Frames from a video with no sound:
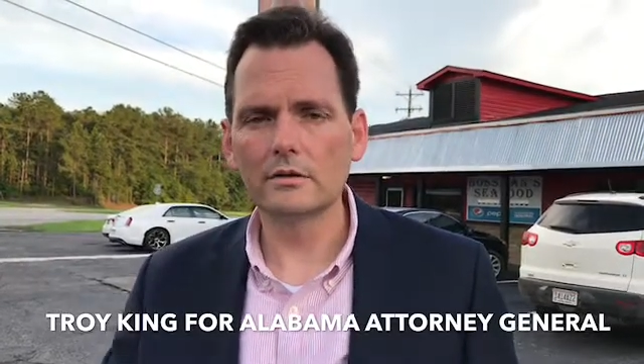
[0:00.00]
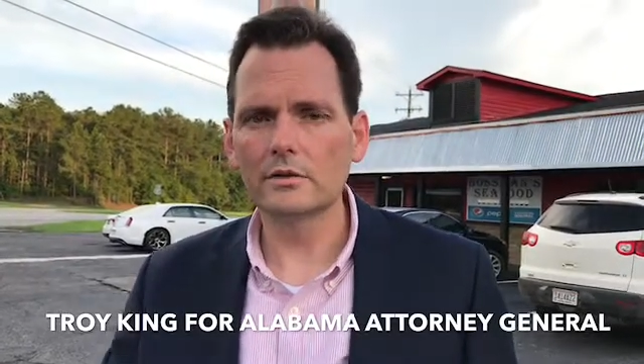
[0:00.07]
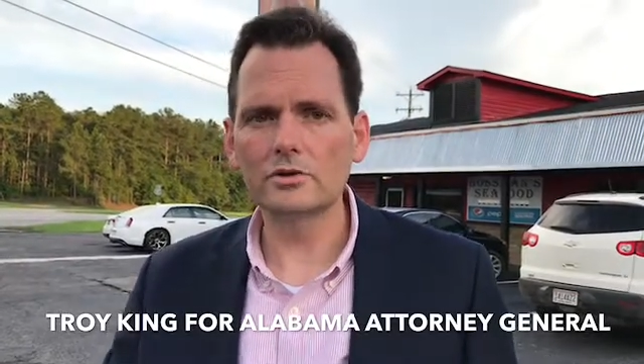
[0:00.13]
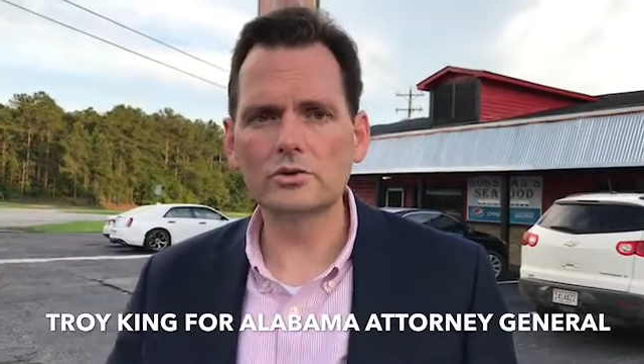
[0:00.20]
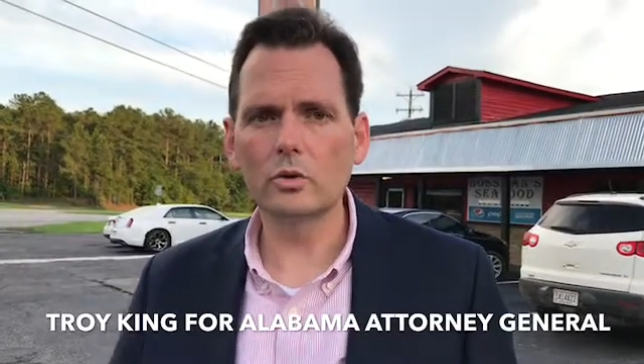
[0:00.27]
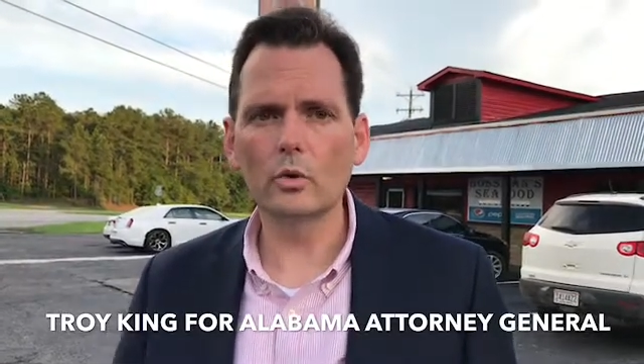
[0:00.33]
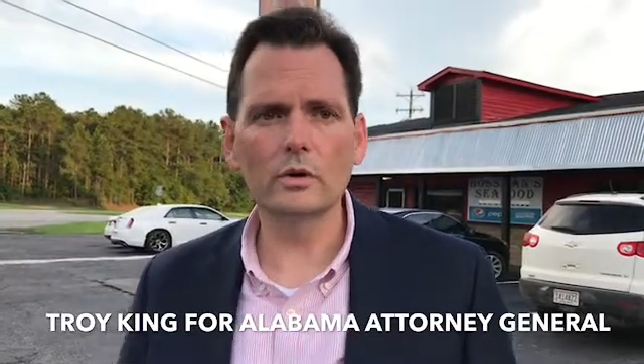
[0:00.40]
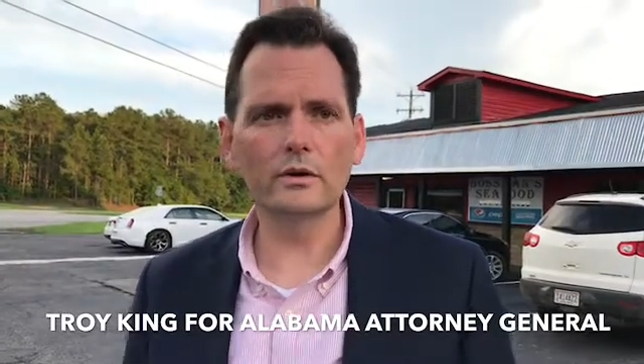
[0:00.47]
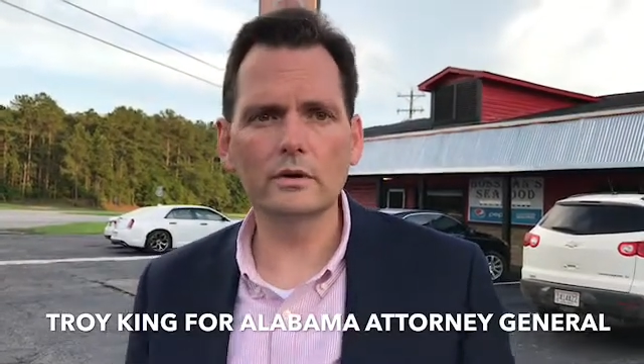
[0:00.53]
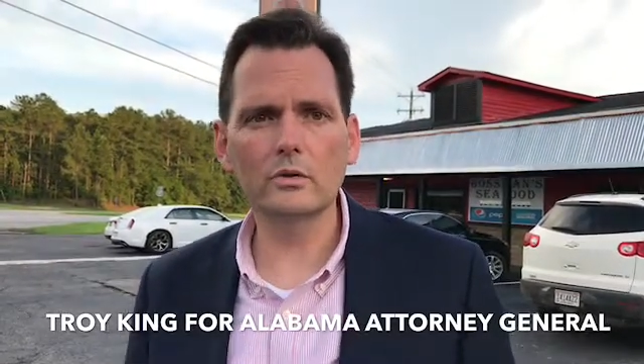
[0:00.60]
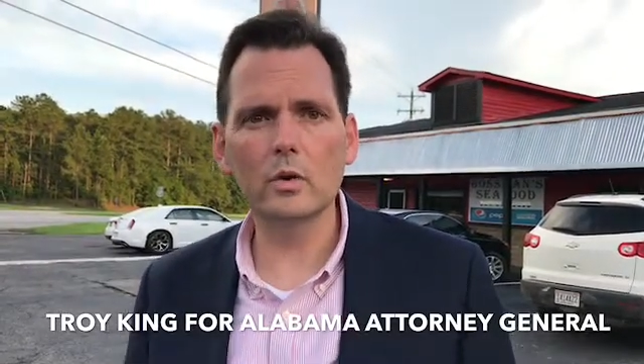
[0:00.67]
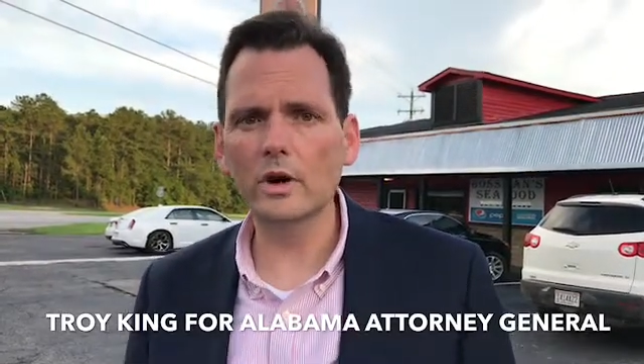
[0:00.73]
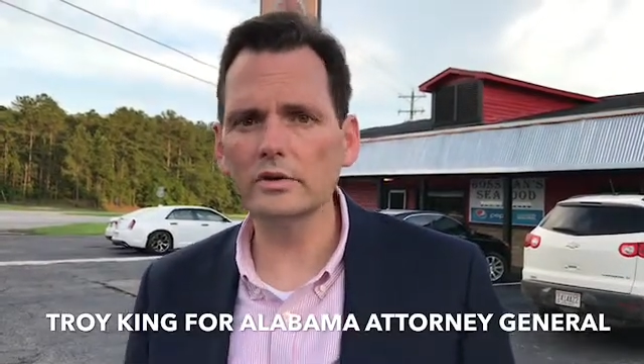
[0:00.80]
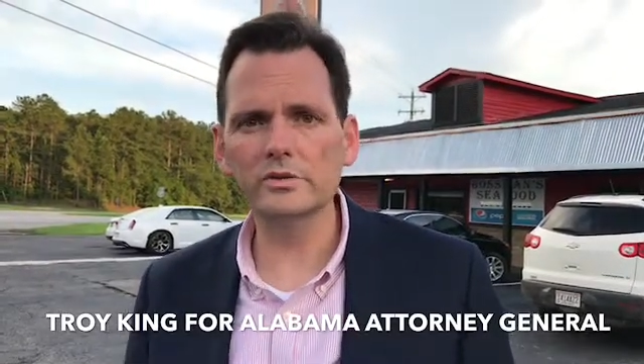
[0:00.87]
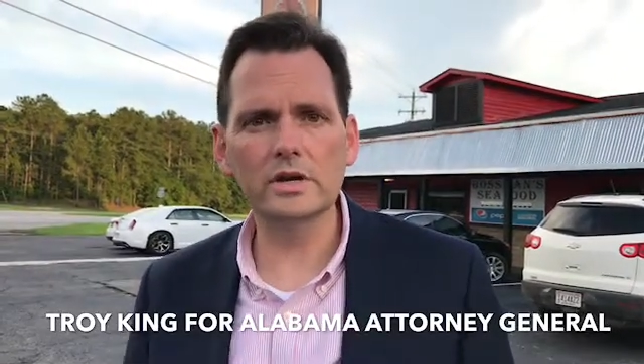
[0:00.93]
The
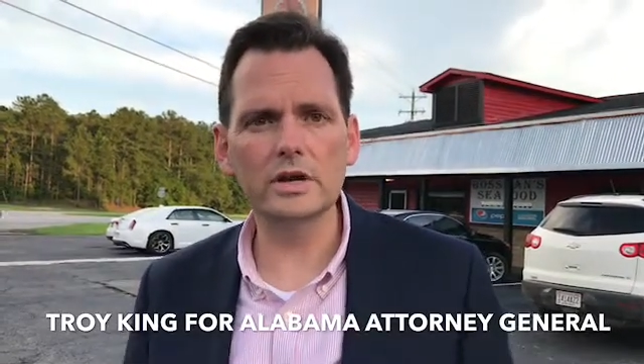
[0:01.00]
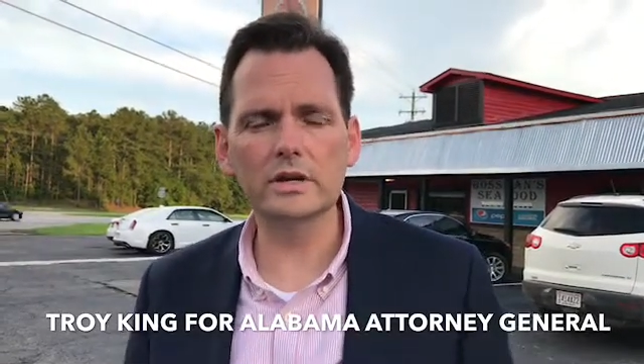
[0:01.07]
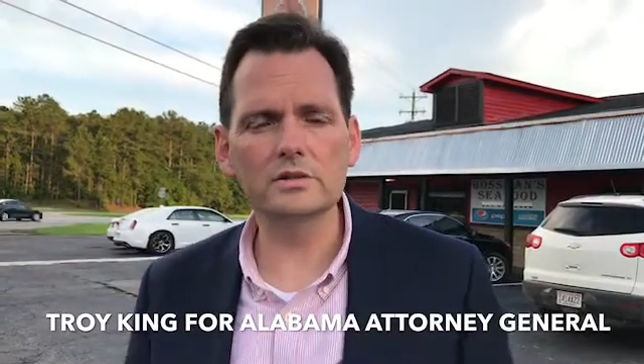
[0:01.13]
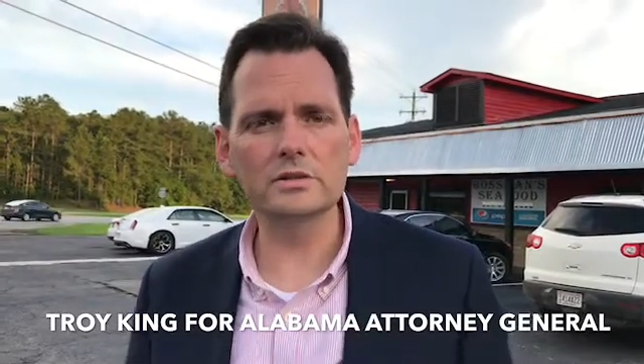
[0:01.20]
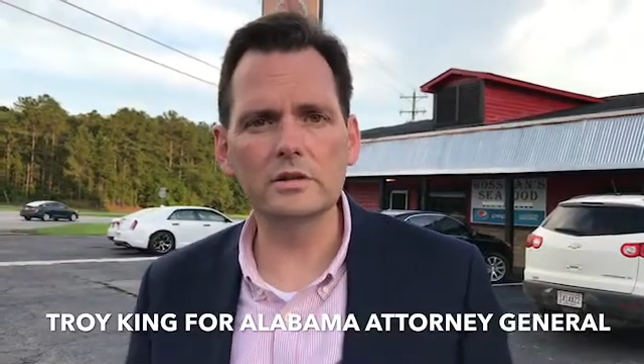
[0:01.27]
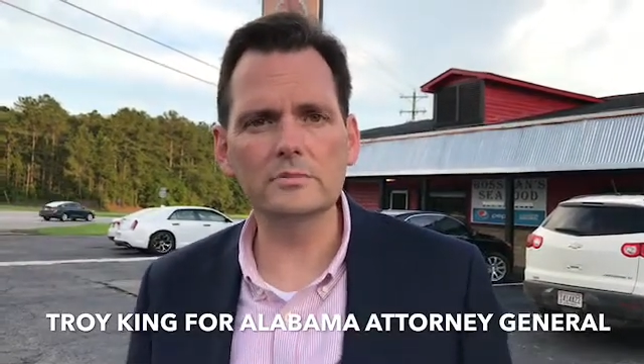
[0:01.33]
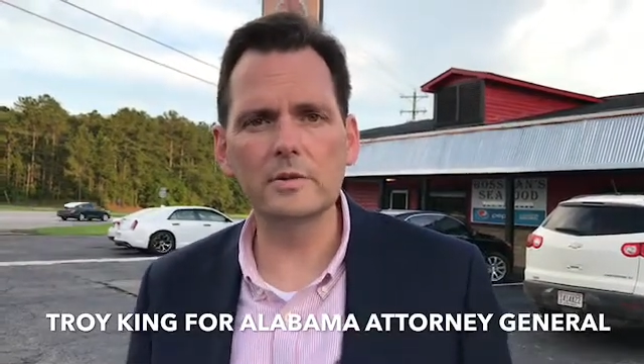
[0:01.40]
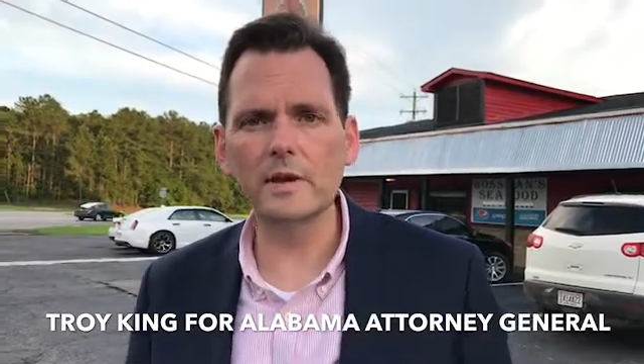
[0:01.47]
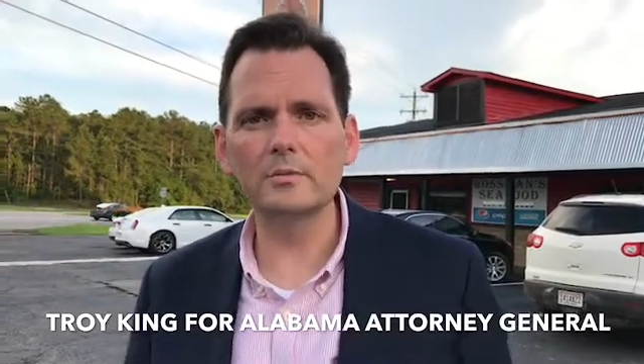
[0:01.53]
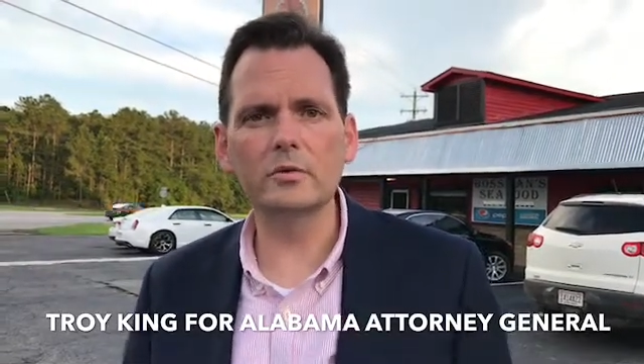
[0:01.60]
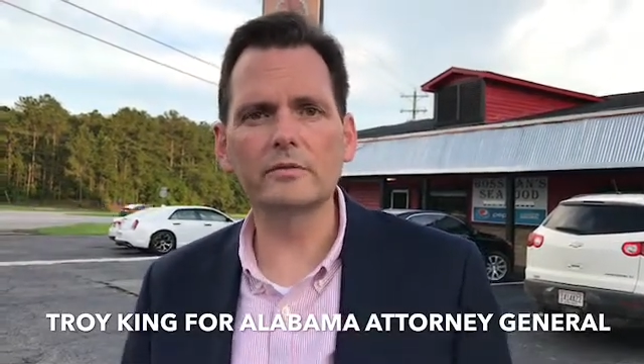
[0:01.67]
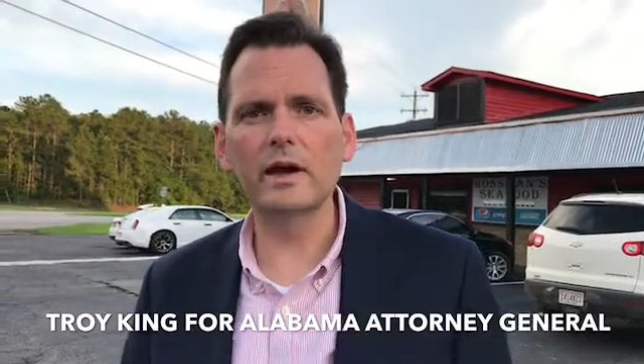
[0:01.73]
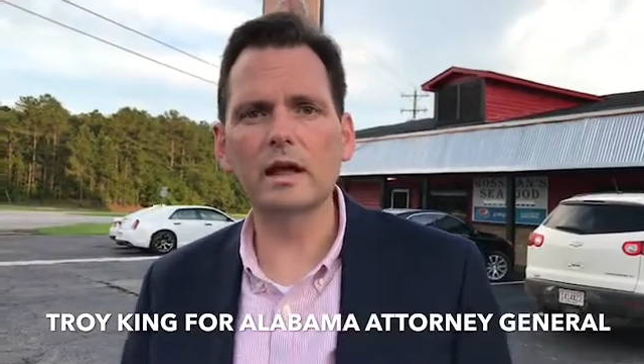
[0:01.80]
question is, do the people